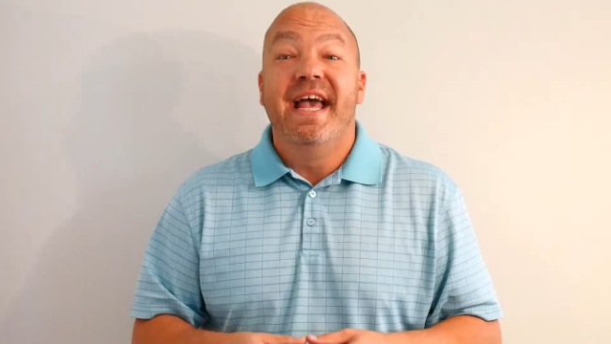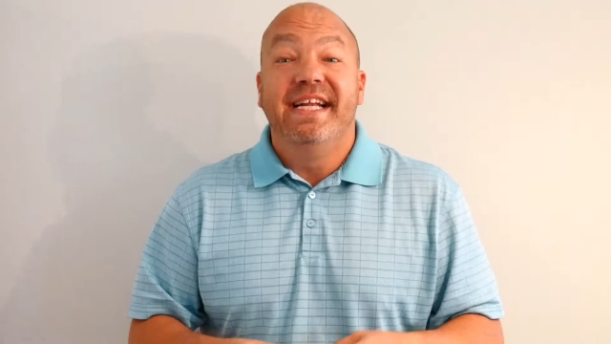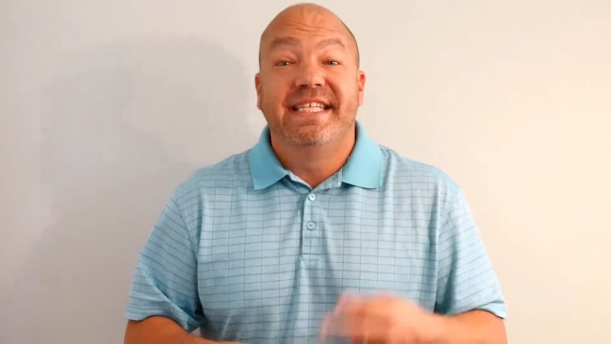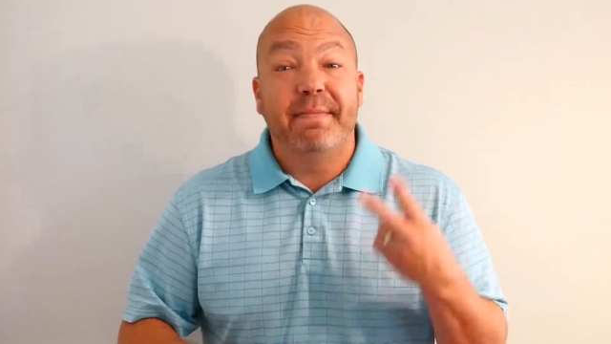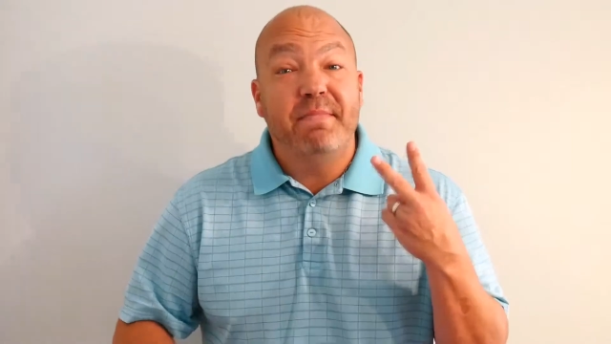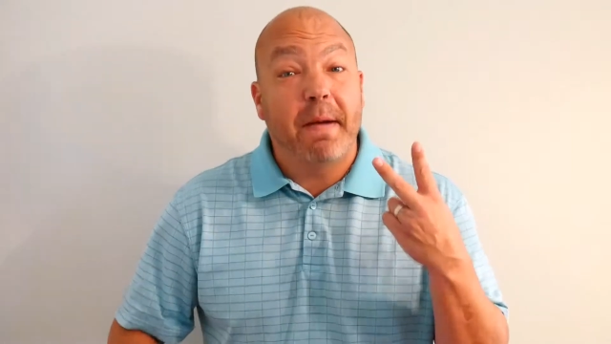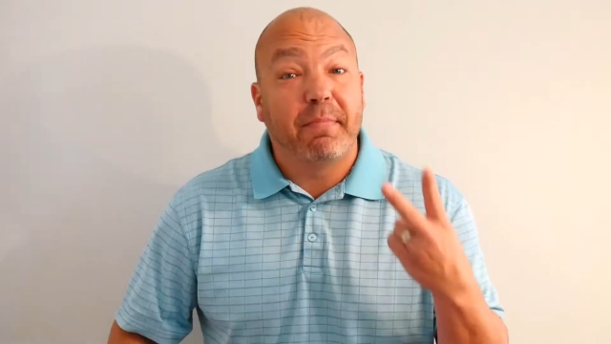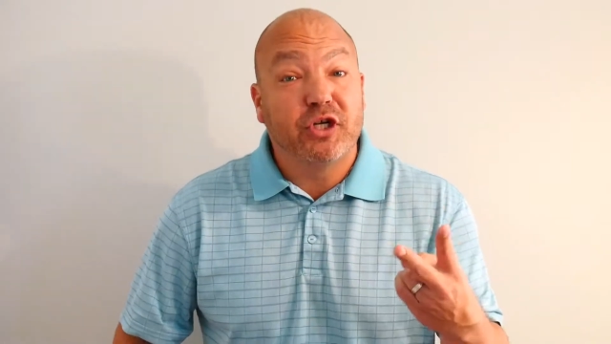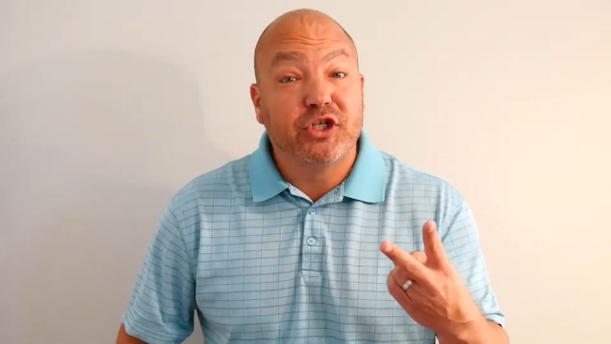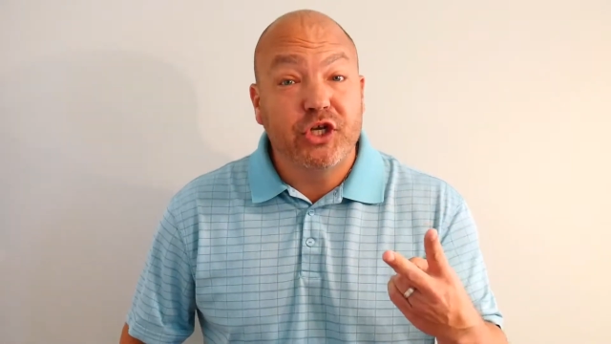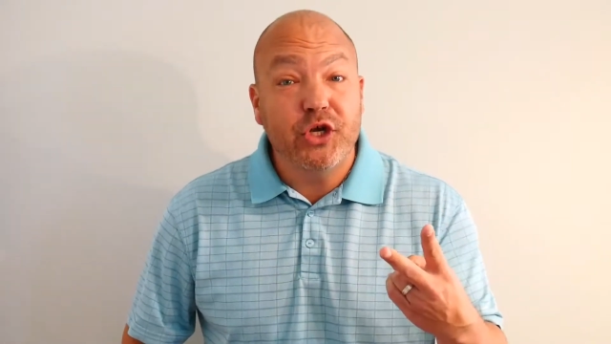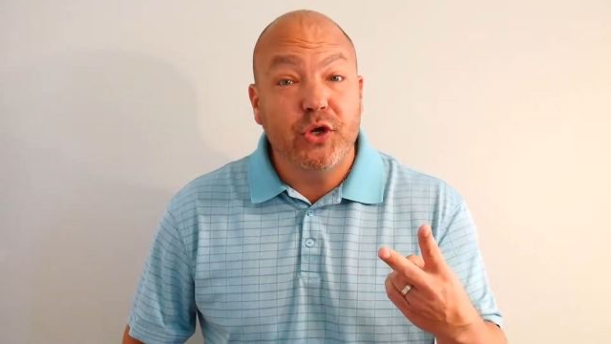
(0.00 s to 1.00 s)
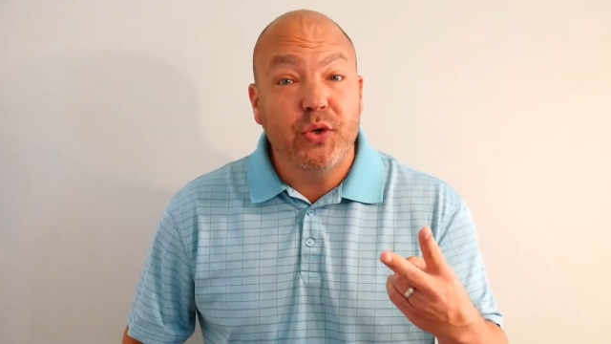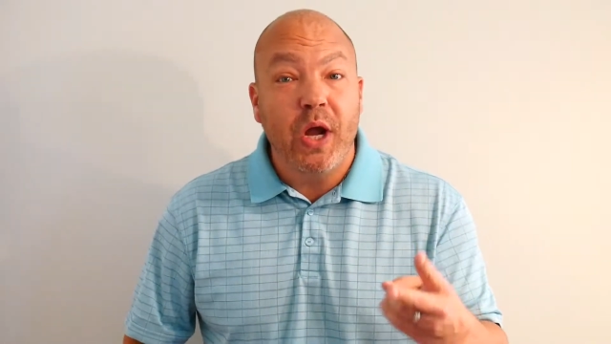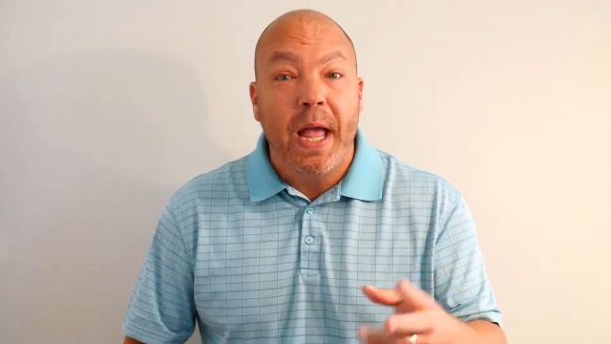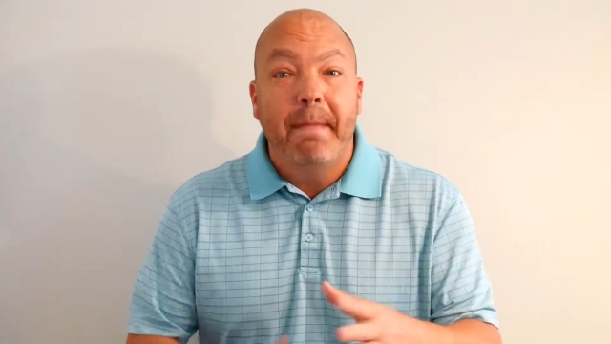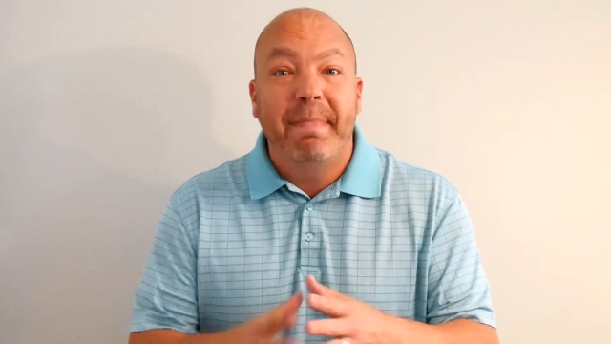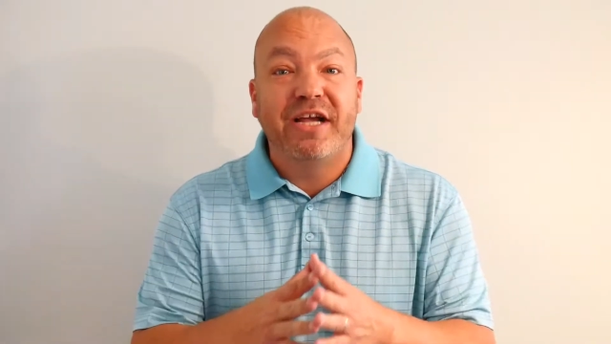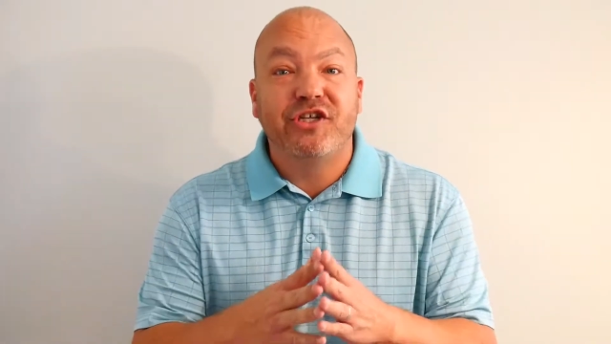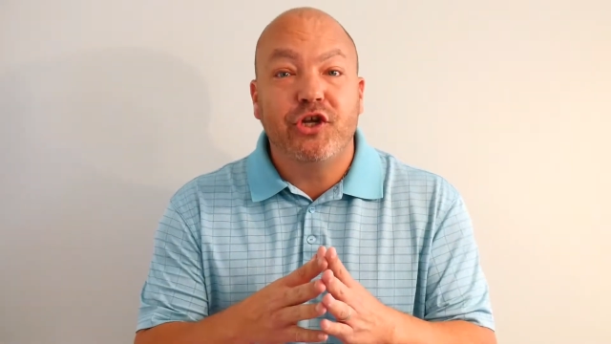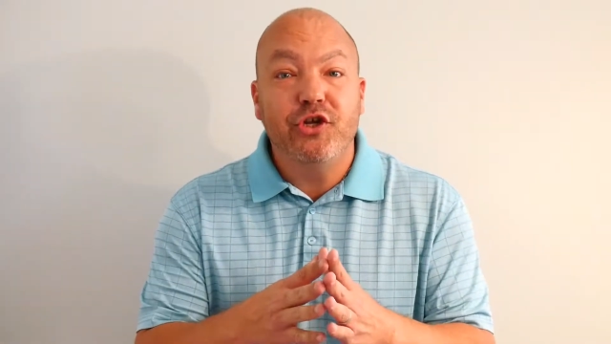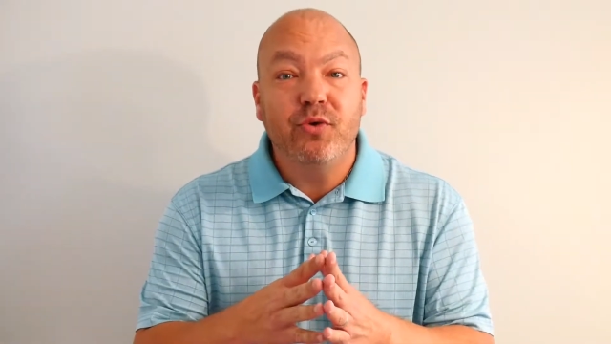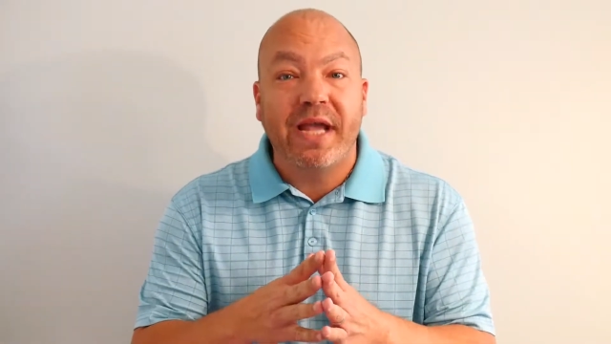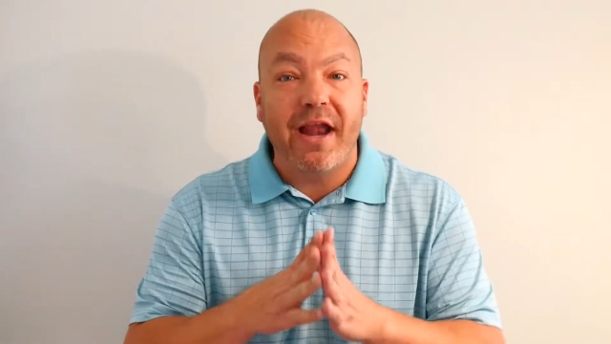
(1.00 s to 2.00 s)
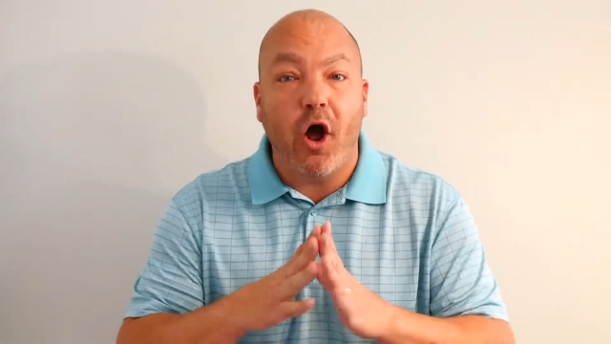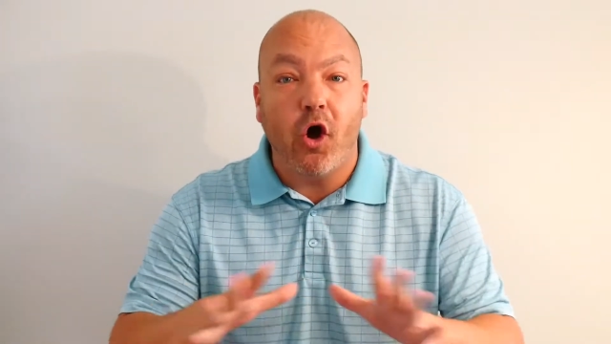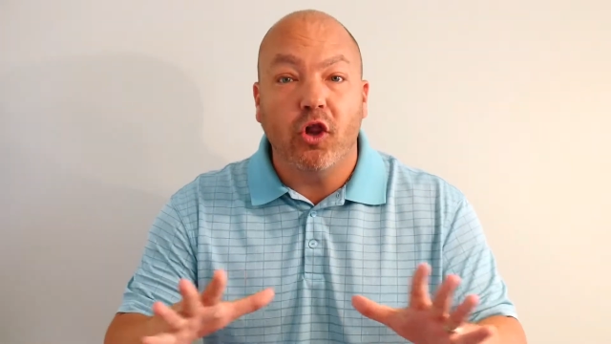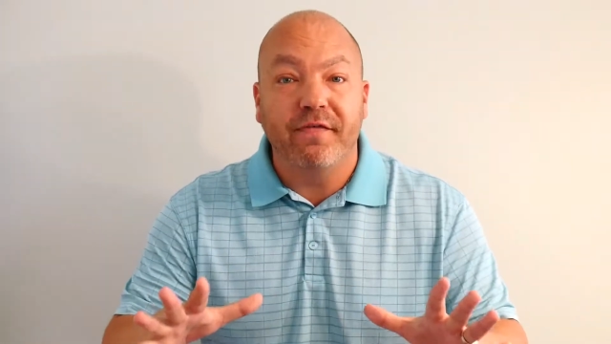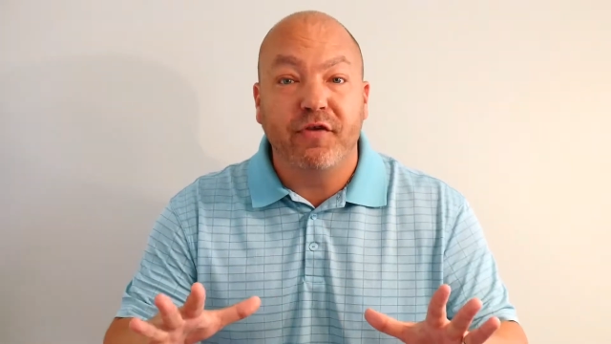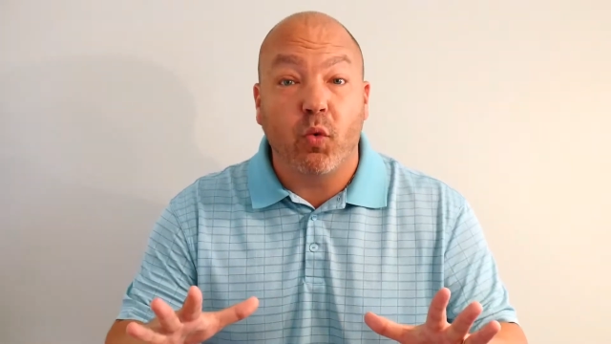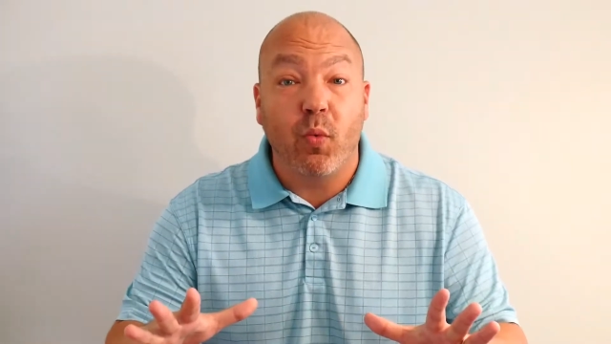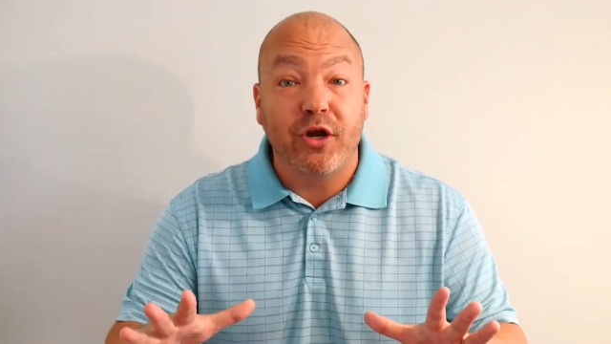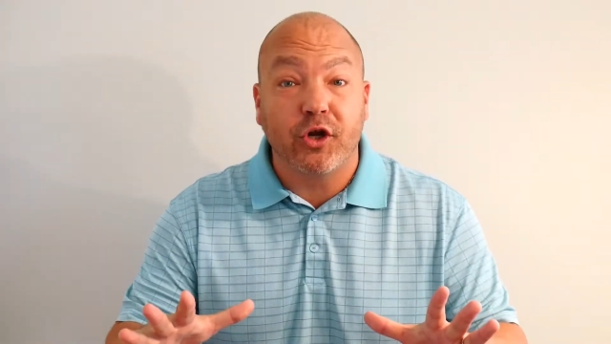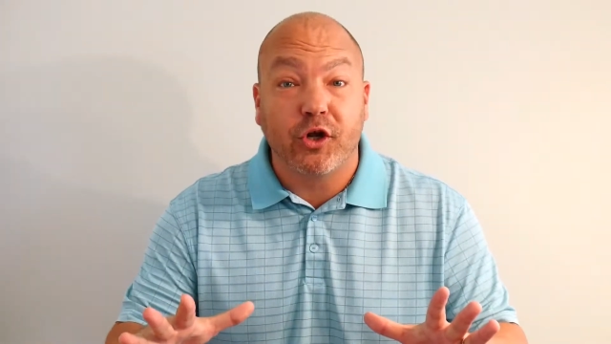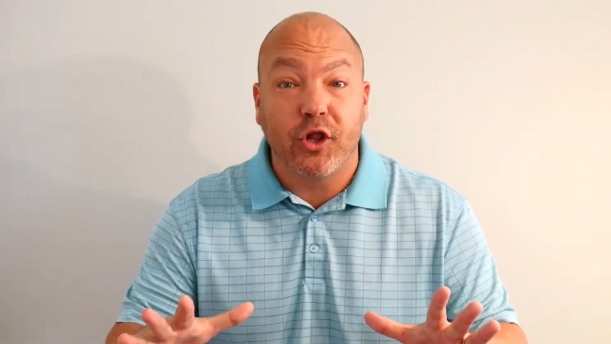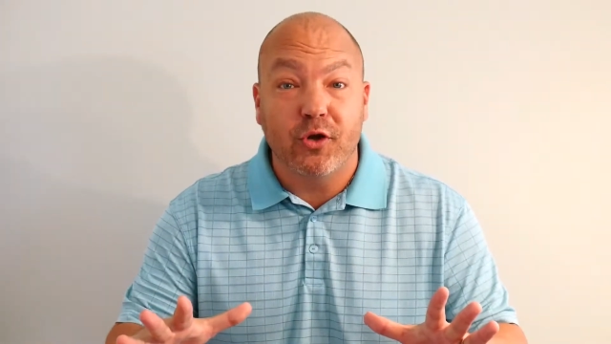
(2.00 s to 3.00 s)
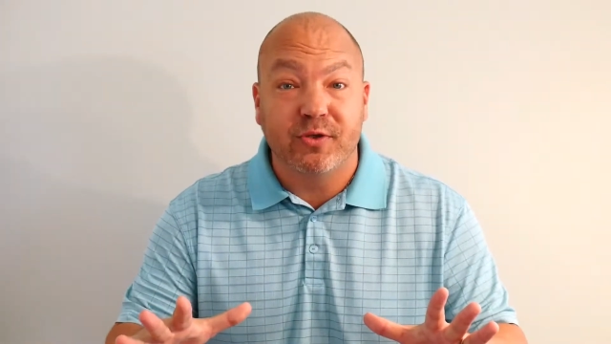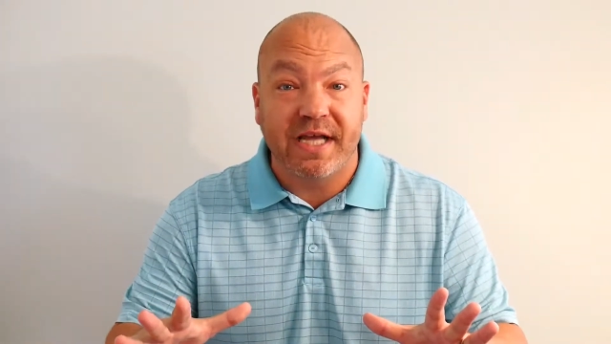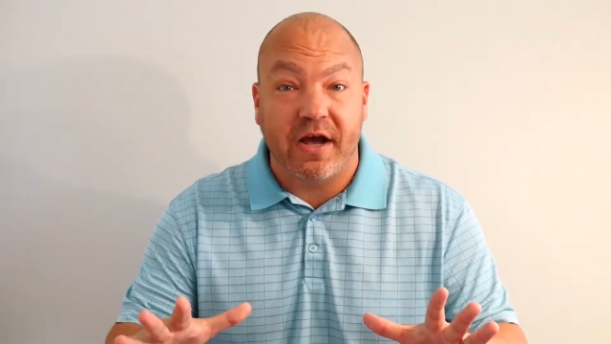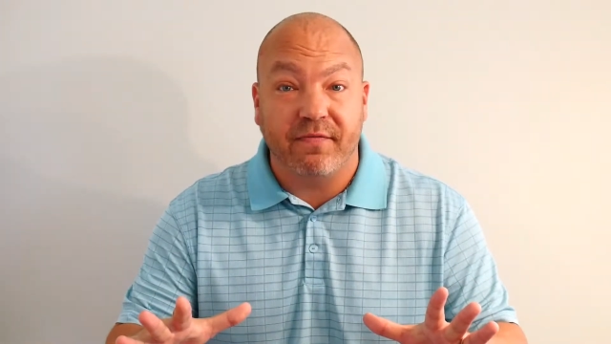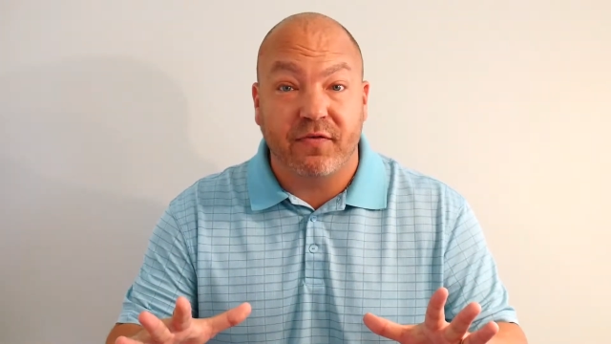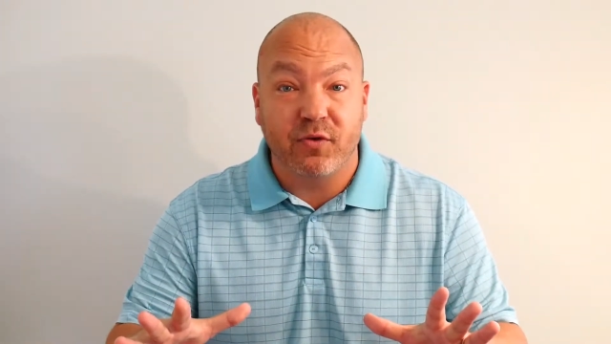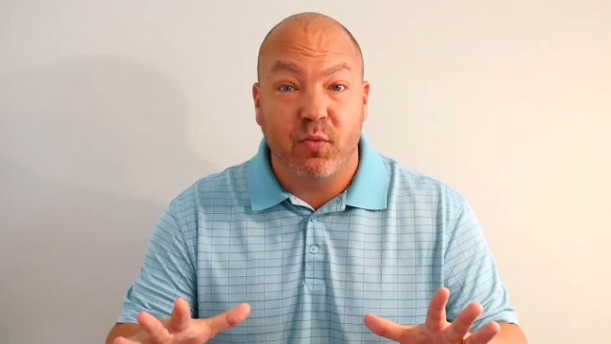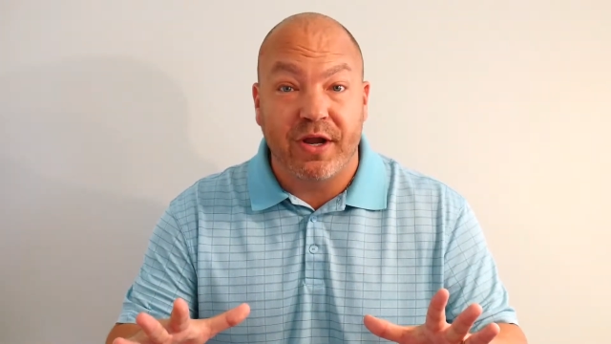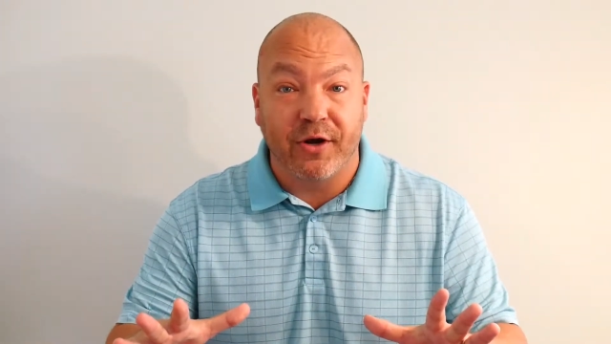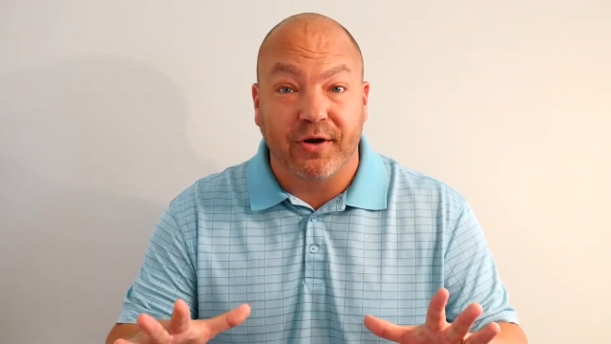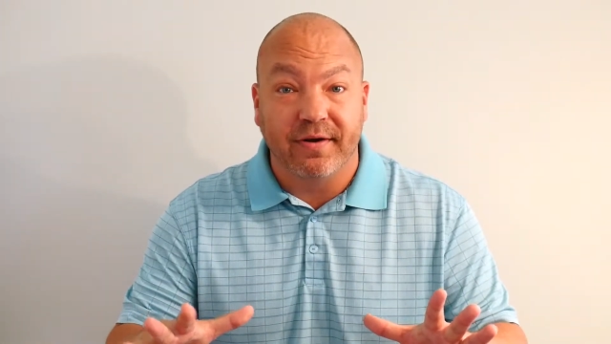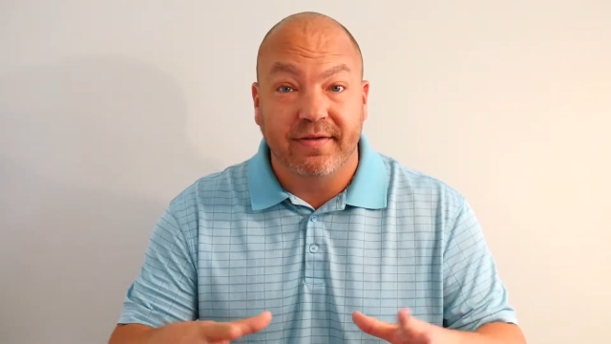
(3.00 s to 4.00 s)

Tip number two, make sure you get all of your winter clothes out for the winter.